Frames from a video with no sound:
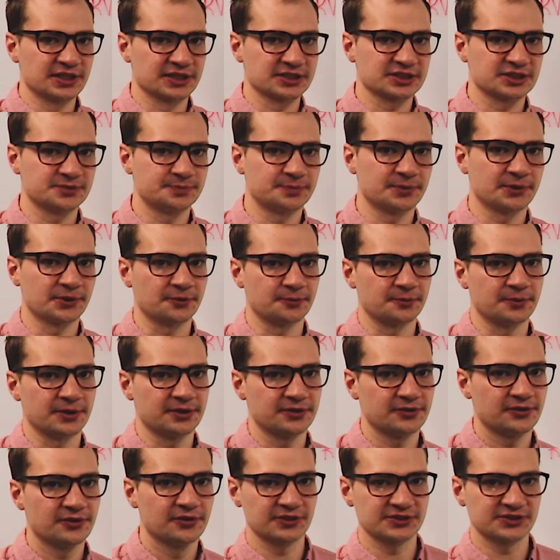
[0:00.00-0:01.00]
experiment.
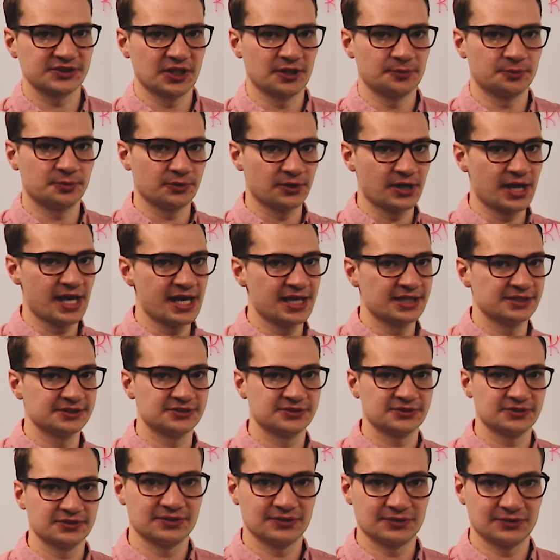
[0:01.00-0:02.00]
For example,
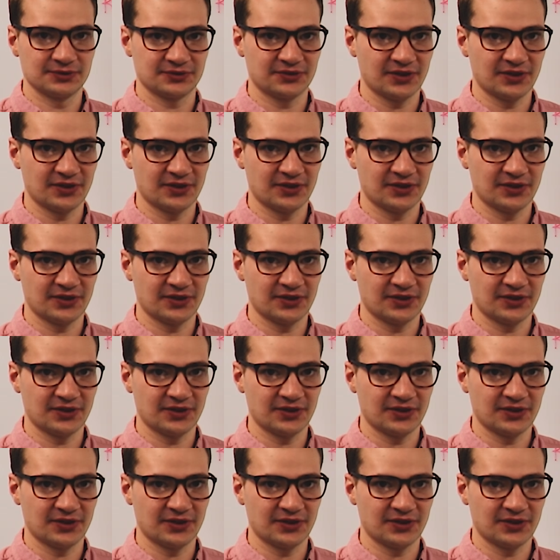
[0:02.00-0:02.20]
heads or